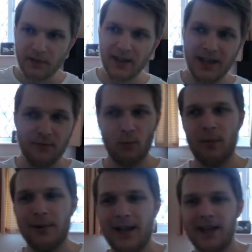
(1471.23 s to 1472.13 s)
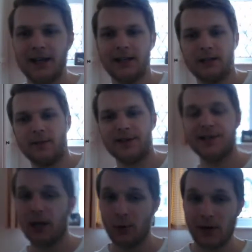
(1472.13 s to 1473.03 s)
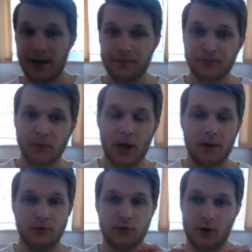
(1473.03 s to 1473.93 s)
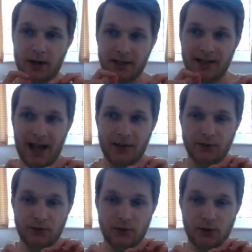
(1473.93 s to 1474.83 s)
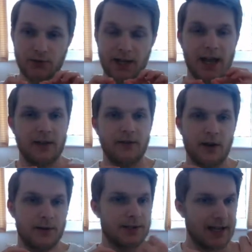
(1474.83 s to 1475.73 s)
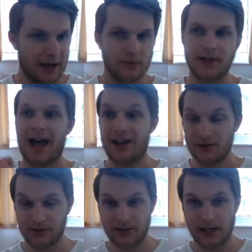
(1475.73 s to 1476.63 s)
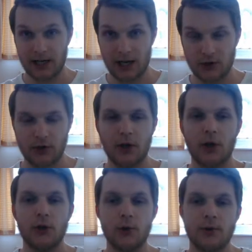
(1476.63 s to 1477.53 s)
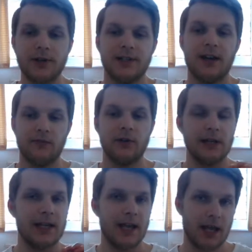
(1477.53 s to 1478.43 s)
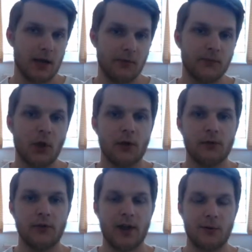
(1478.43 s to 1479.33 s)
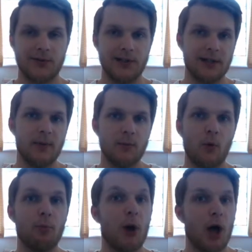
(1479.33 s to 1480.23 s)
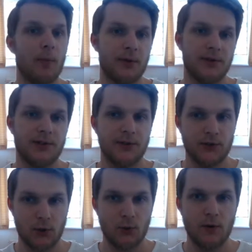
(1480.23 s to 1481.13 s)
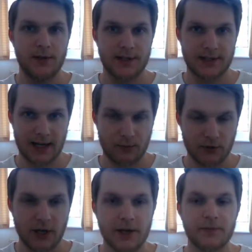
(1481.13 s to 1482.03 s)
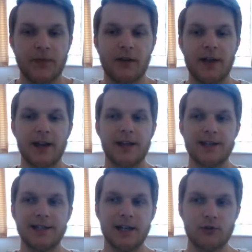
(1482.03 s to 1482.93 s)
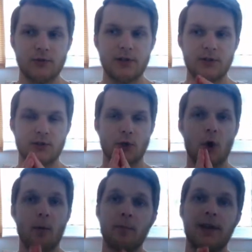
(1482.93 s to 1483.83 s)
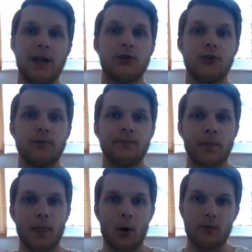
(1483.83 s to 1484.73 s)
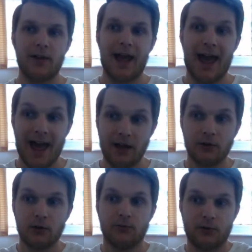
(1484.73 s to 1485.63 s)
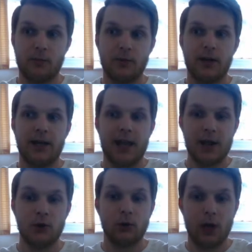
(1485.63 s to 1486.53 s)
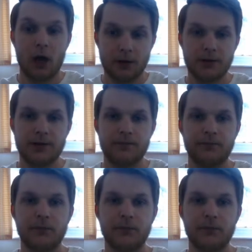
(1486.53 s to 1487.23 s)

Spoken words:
even when playing it a little bit slowly to try and get you to hear that there is sound and articulation, you can definitely hear that there is a little bit more purpose to the sound. Now that is literally just a combination of air from in your lungs